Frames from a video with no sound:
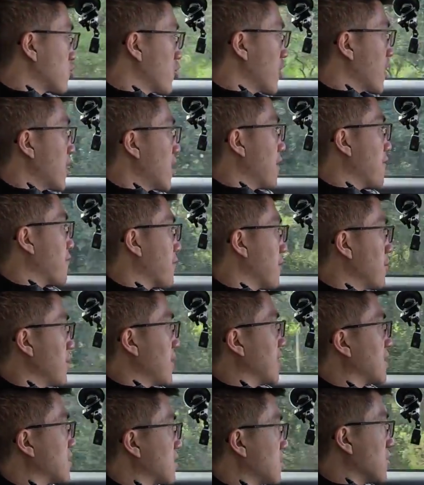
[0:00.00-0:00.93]
tricky for
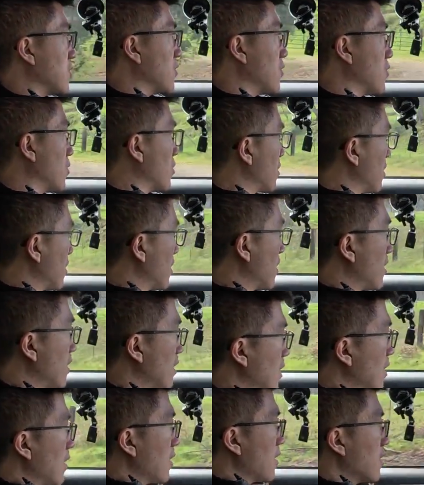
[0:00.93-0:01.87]
me to
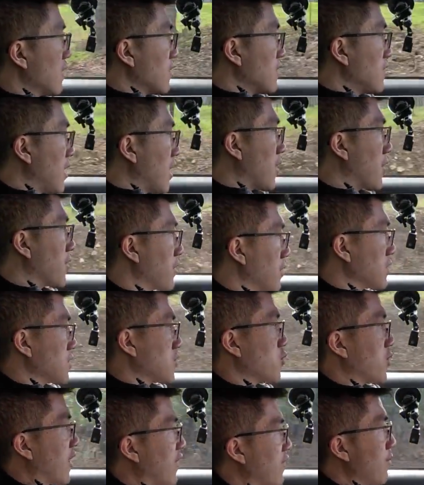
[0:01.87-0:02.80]
nail
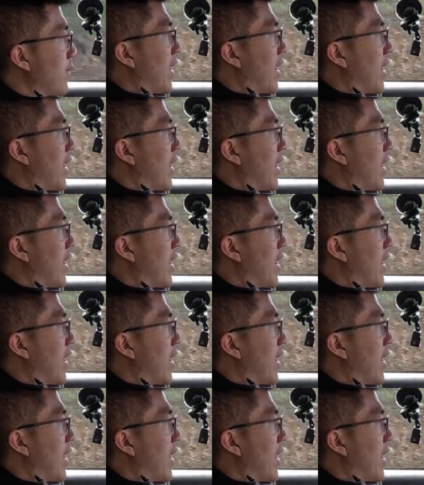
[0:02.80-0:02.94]
those rev